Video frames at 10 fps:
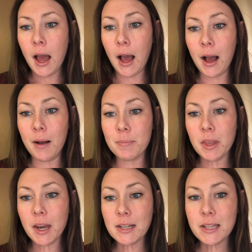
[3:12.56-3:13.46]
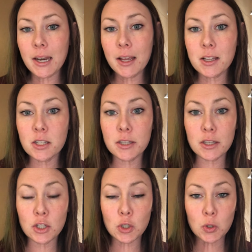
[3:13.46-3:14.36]
The next setting is
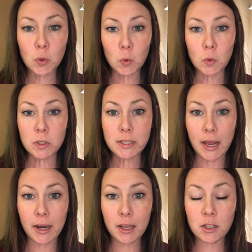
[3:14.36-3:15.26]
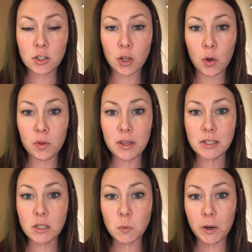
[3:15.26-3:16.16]
the school setting. So
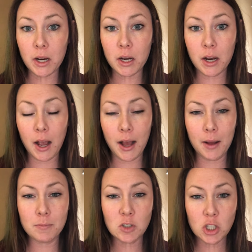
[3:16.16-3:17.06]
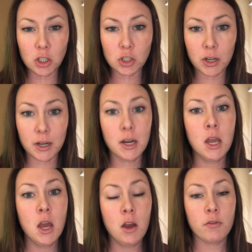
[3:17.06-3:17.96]
this is where children
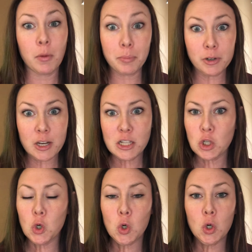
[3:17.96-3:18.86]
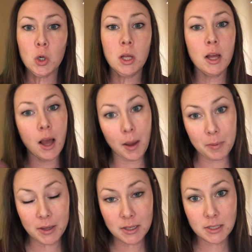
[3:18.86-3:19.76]
from preschool up
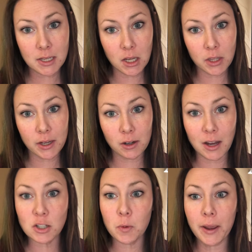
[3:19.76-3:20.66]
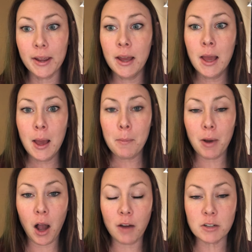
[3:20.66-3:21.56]
until they graduate,
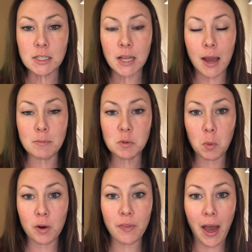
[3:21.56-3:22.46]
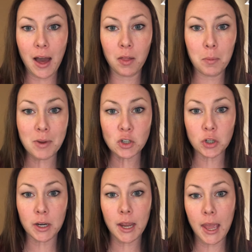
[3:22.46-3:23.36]
but oftentimes more of that
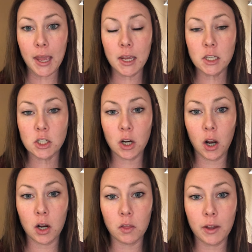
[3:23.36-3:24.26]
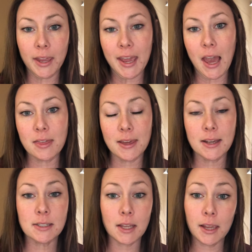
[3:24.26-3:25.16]
elementary age, are looking at
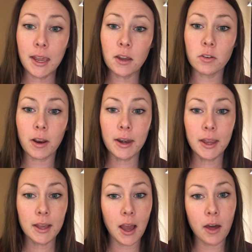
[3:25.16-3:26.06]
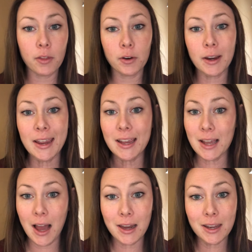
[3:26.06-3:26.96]
things like handwriting, coloring,
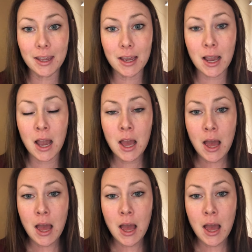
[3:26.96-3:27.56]
cutting.